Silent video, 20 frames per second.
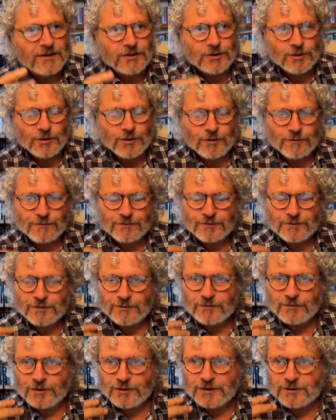You've
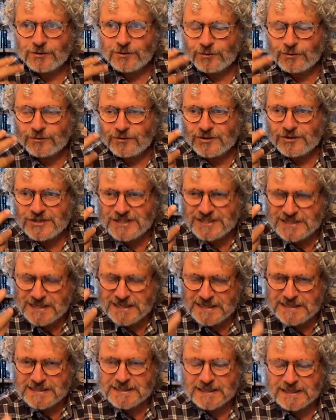you've got you
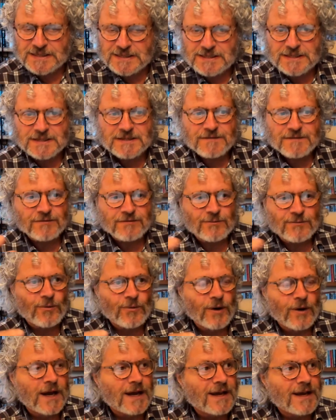see things in a different
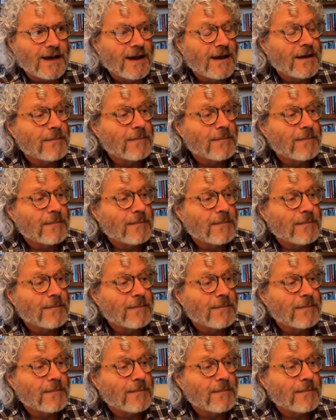way